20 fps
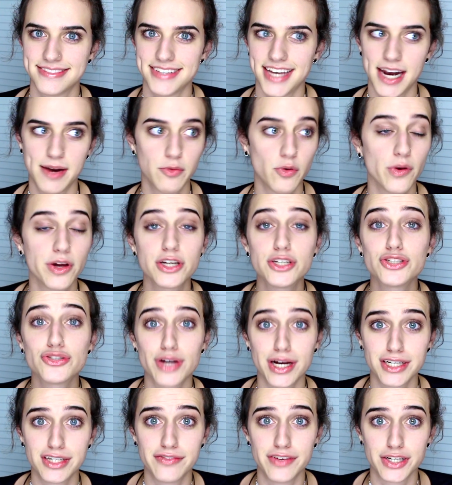And I'm going
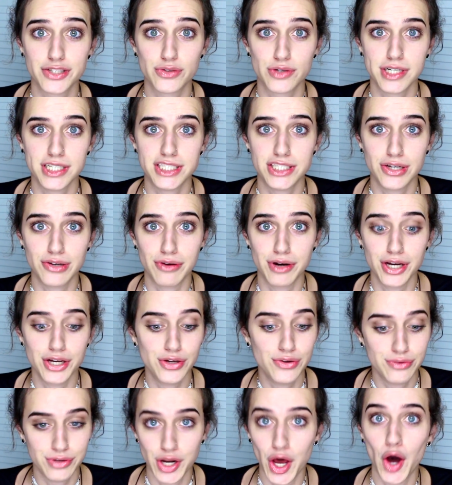straight to Victoria's Secret,
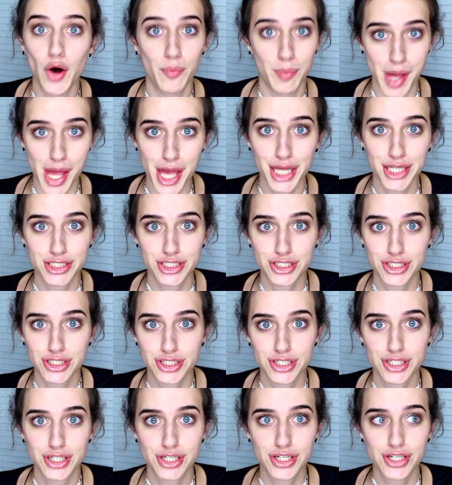you know, bitch.
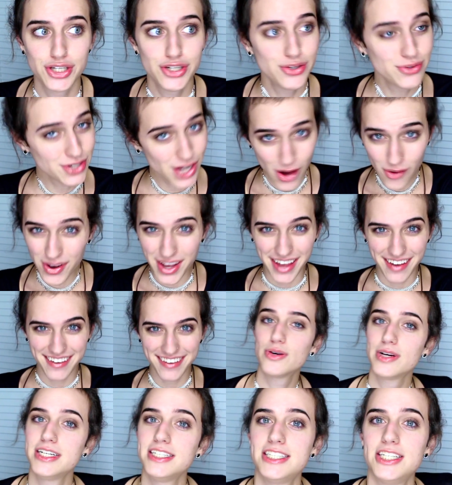You know it.
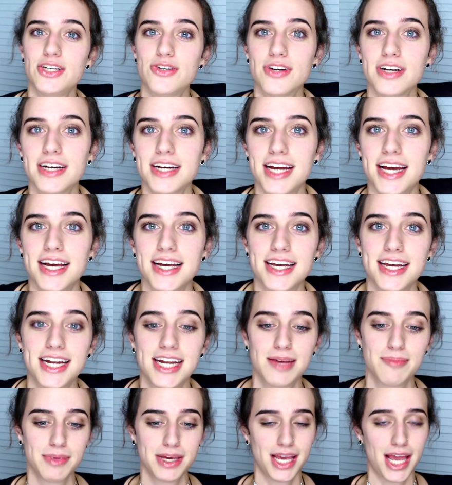Victoria's Secret and
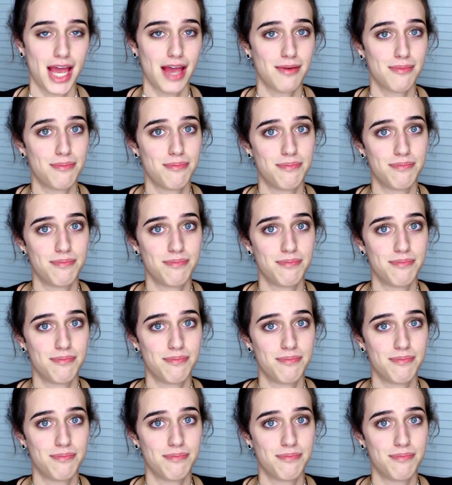getting me a